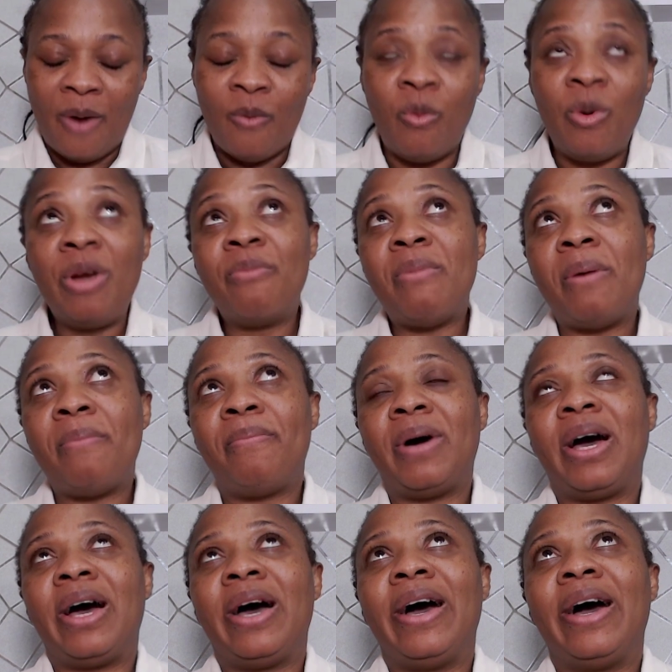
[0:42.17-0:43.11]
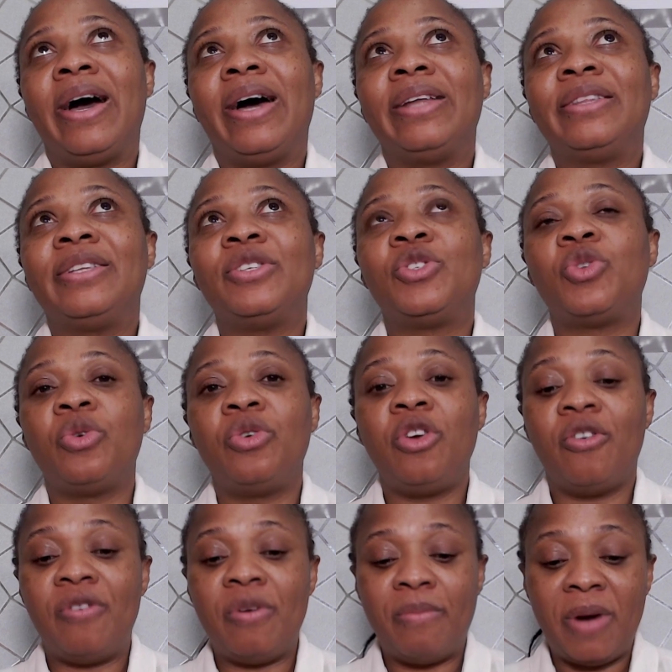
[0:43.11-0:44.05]
We remember the story
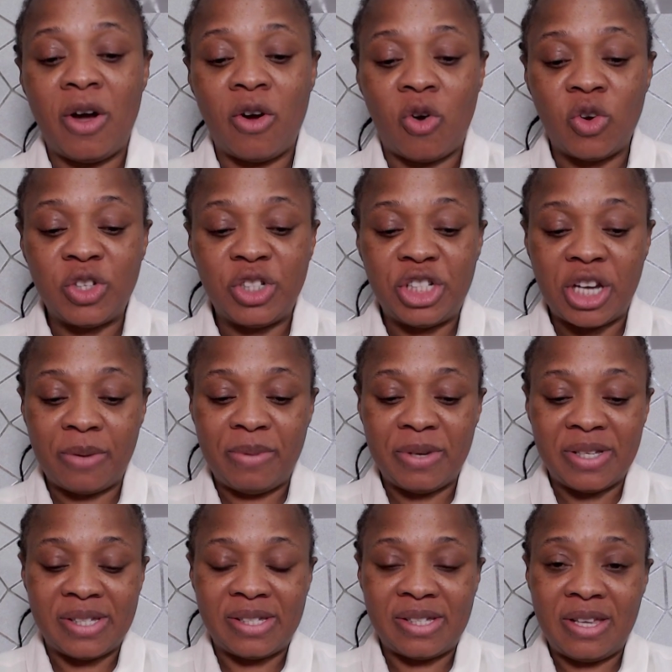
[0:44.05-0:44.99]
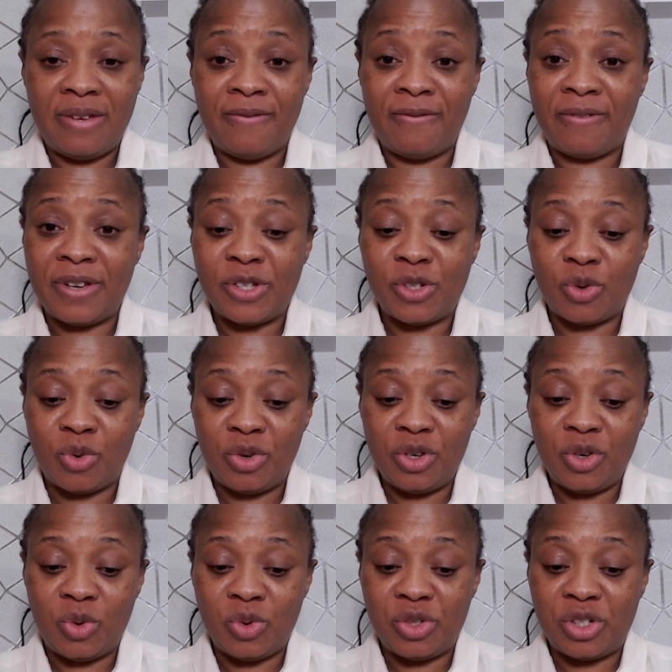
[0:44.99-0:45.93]
of a man called Jabez in 1
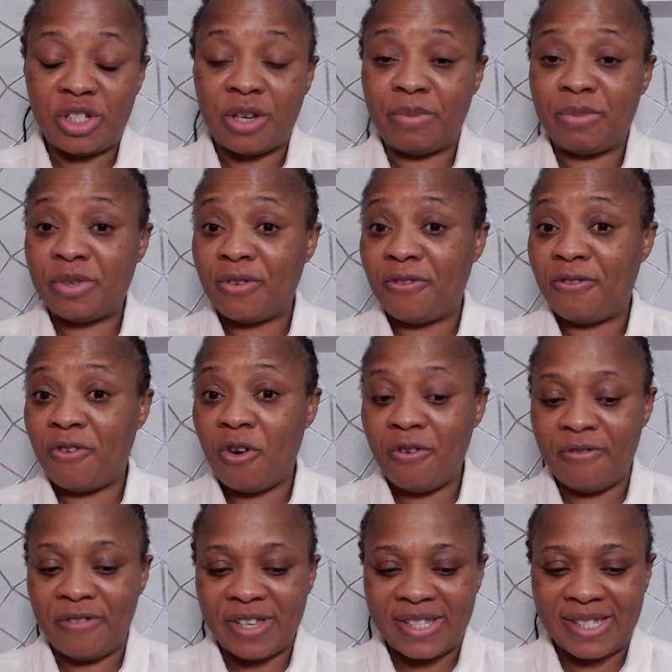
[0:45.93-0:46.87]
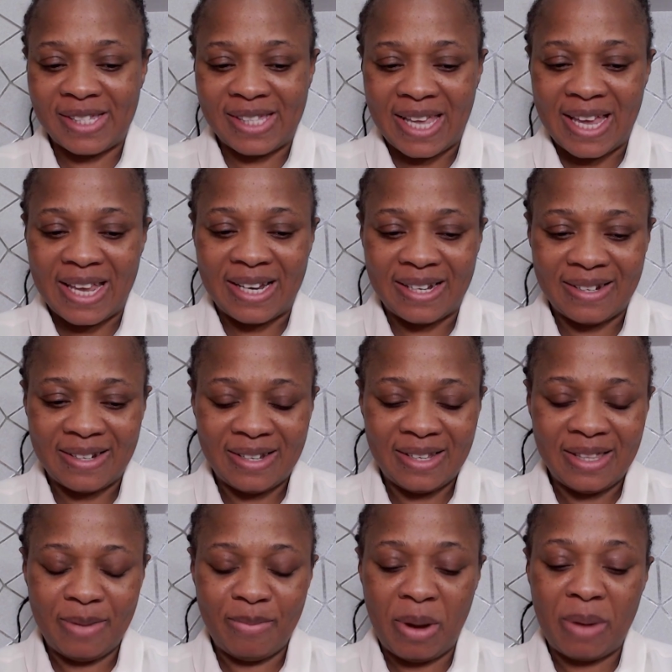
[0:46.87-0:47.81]
Chronicles chapter 4, verse 10.
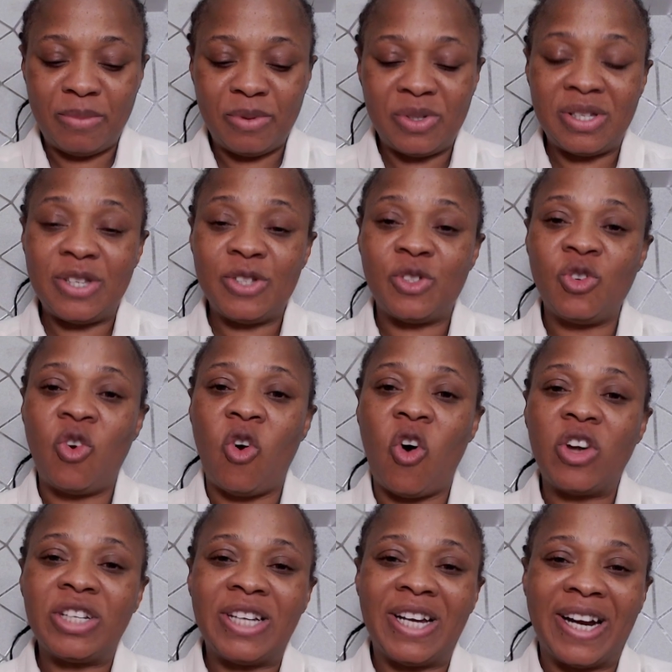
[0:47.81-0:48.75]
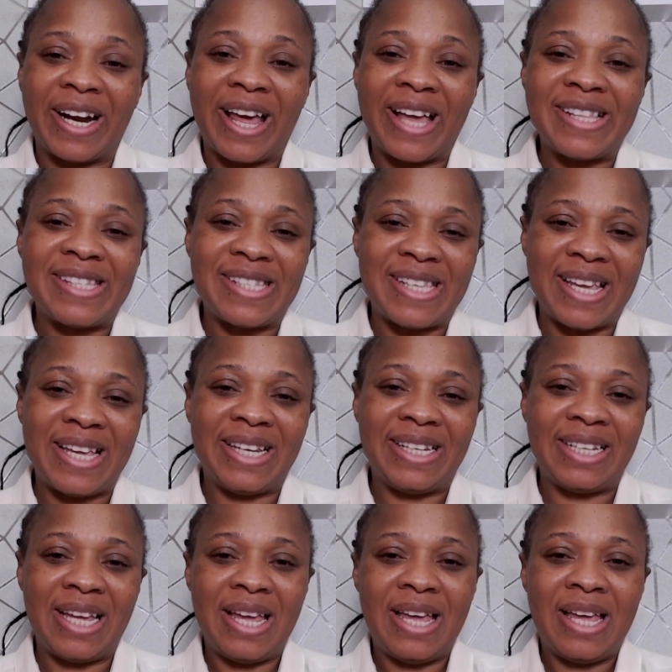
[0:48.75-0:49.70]
The Bible says God
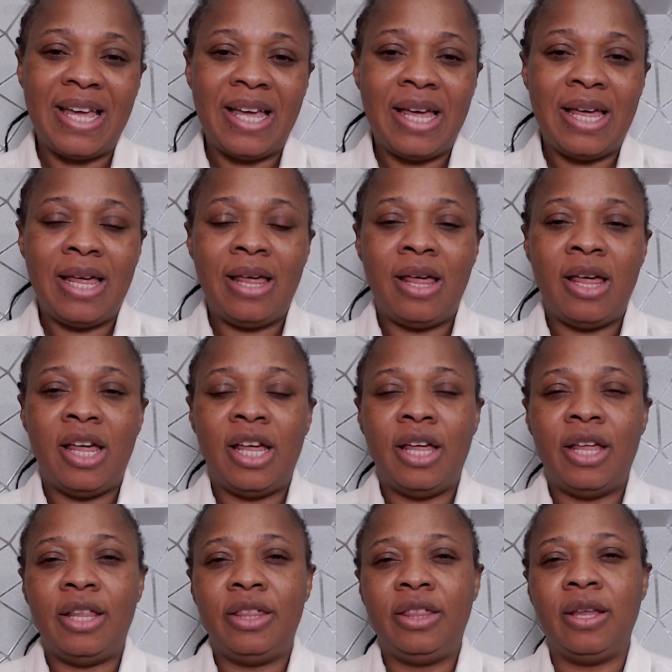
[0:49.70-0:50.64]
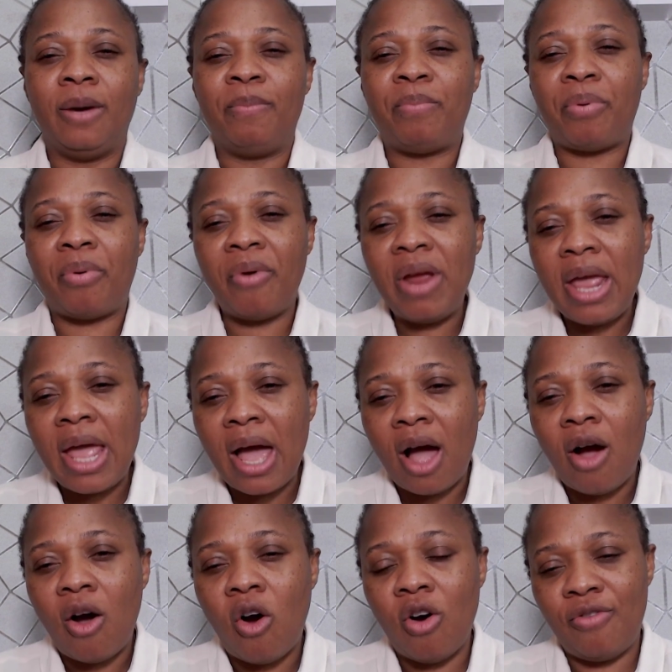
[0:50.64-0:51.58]
granted the prayer
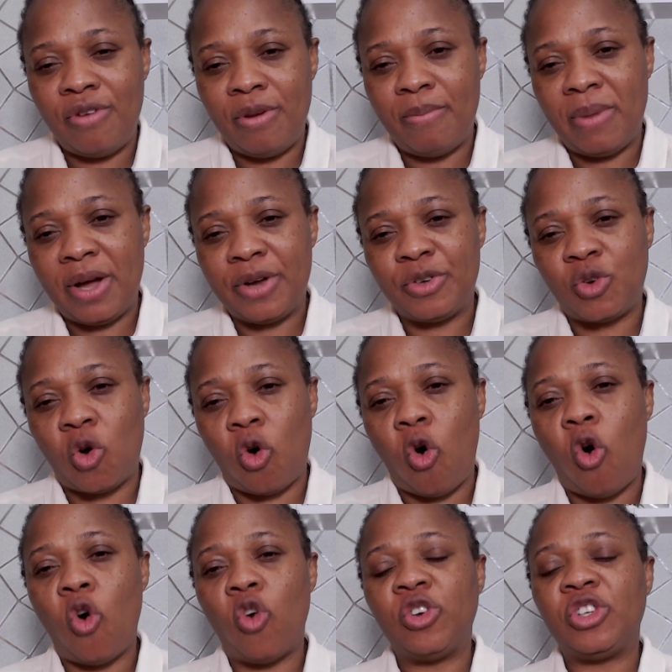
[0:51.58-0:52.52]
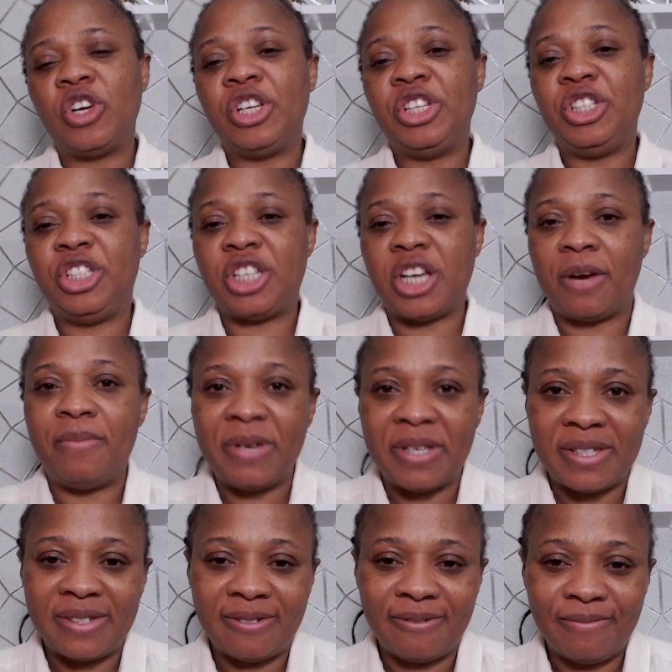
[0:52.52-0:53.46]
of a man called
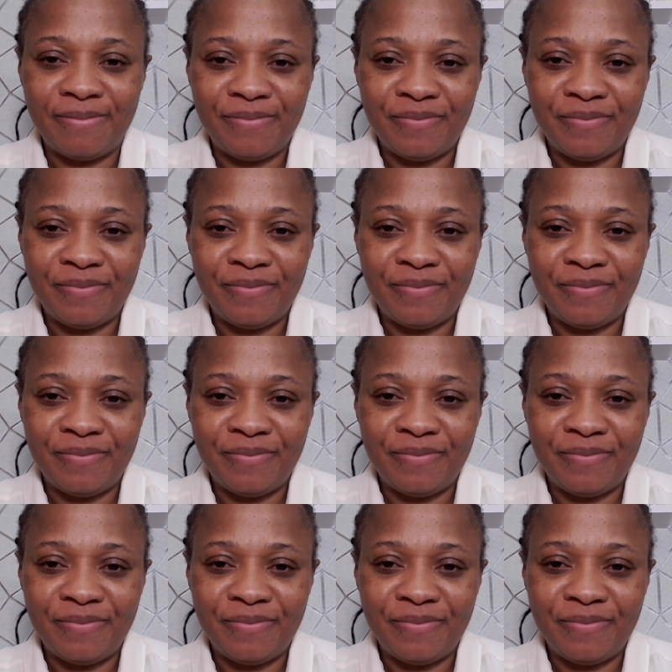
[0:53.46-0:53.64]
Jabez.